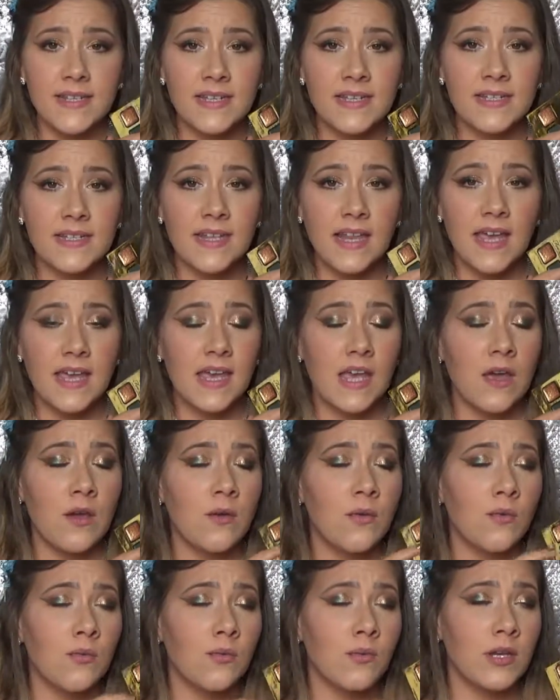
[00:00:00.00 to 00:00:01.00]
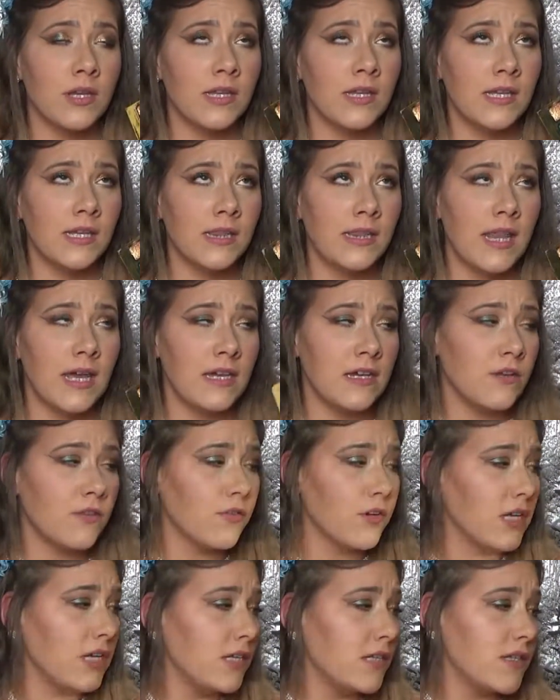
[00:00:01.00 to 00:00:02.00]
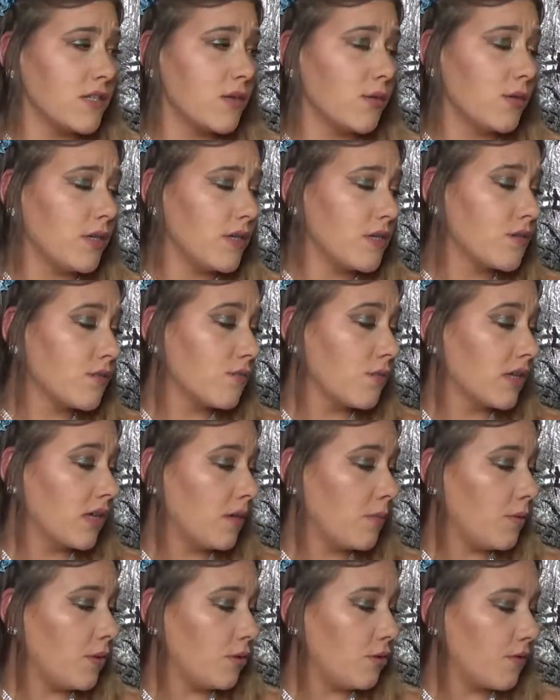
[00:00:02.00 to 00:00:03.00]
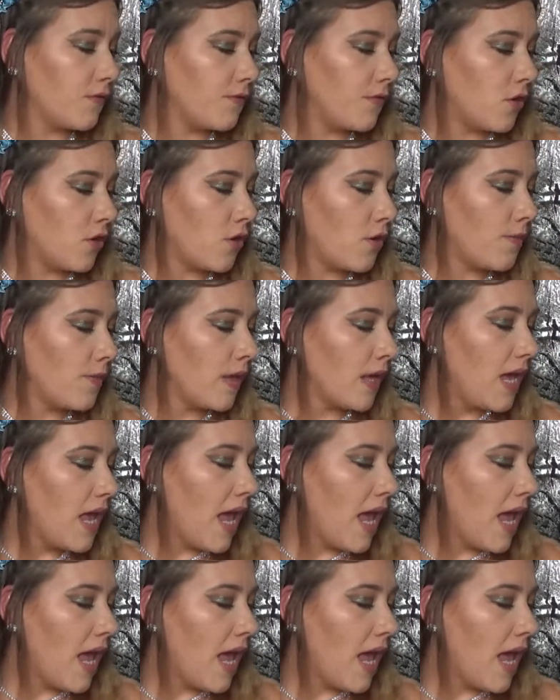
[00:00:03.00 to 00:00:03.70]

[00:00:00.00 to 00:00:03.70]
is like a really light green, so it is really beautiful.